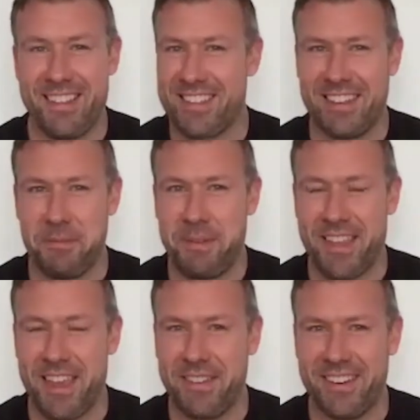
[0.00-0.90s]
a little bit,
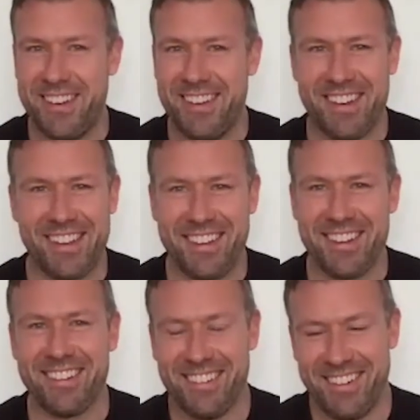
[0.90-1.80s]
David. Like
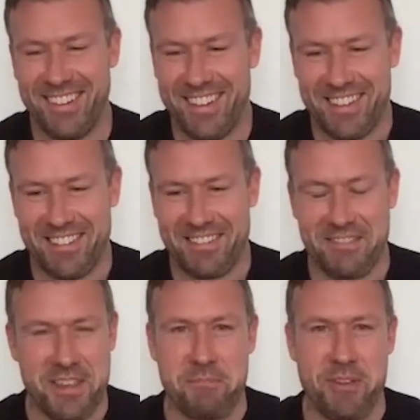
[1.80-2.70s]
which
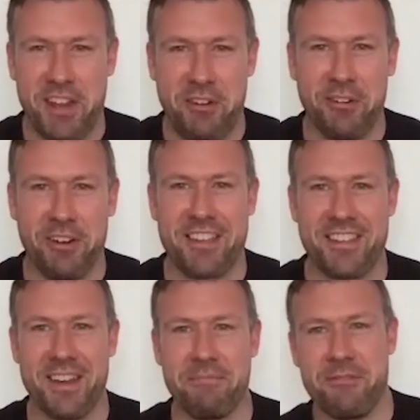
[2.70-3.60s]
is pretty cruel,
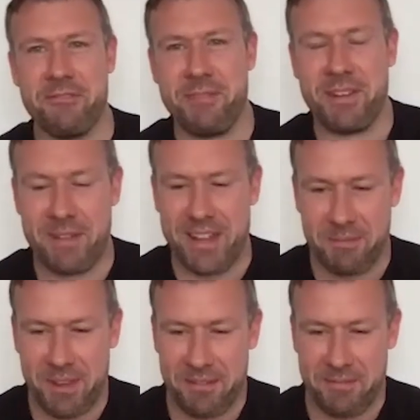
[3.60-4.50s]
actually. I'm probably being a
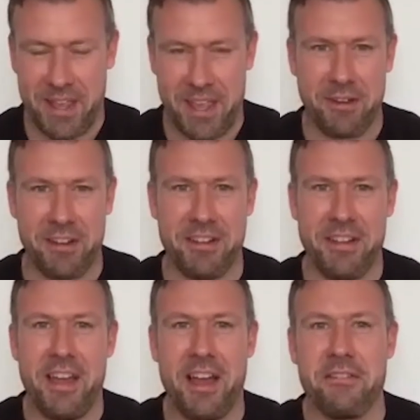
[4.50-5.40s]
bit evil. I'm
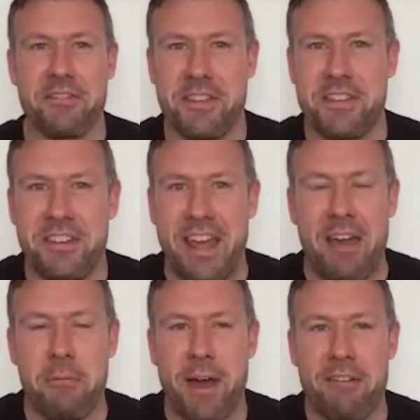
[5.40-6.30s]
not sure this is going to
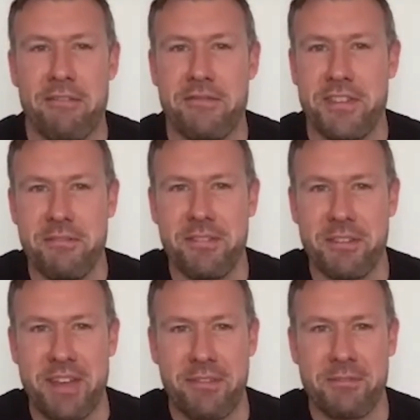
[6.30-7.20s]
help our reviews that
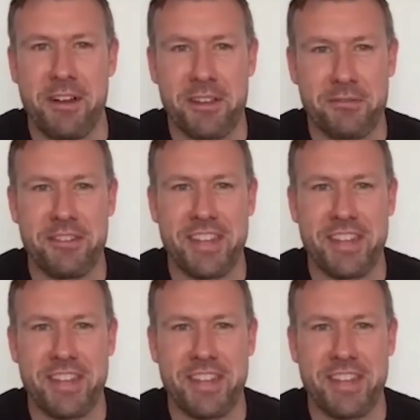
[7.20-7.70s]
we have to ask for at the